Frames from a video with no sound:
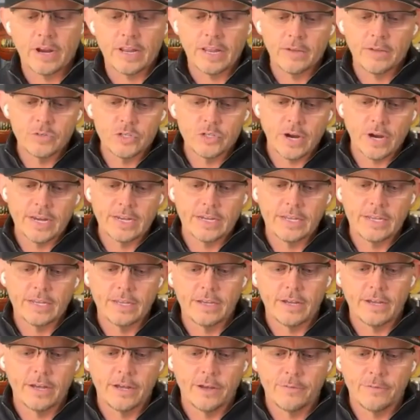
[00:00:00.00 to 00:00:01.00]
I loved your
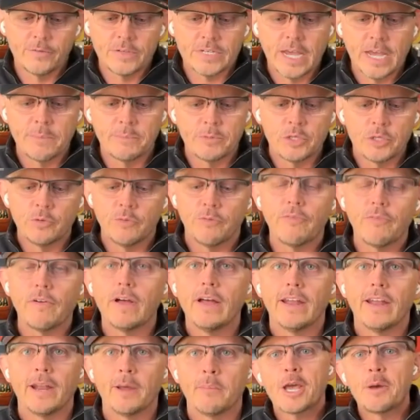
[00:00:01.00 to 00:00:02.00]
idea of type 2
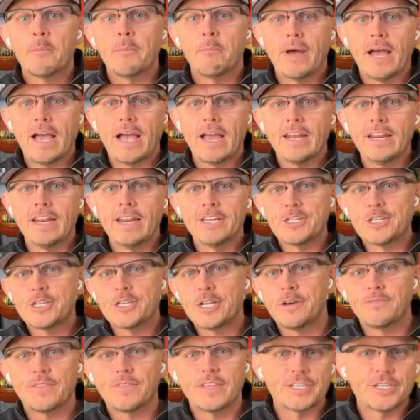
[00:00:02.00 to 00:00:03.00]
fun, combining
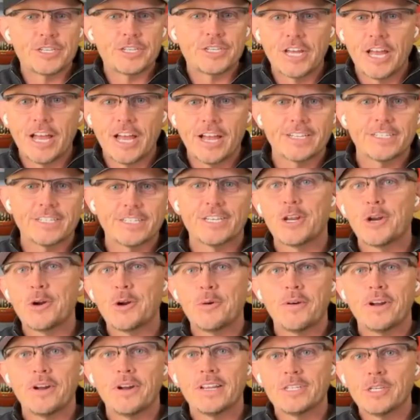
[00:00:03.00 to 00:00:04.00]
stuff that sucks that you
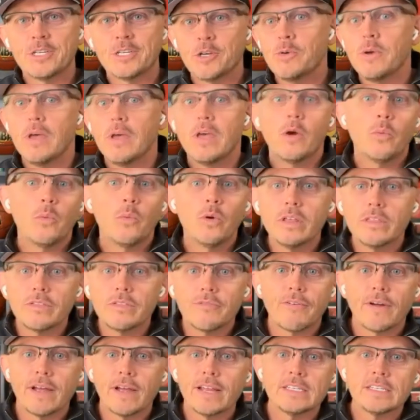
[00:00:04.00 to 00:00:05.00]
don't want to do with
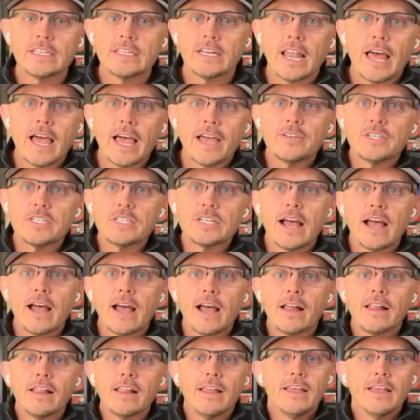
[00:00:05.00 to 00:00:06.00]
friends and lifestyle.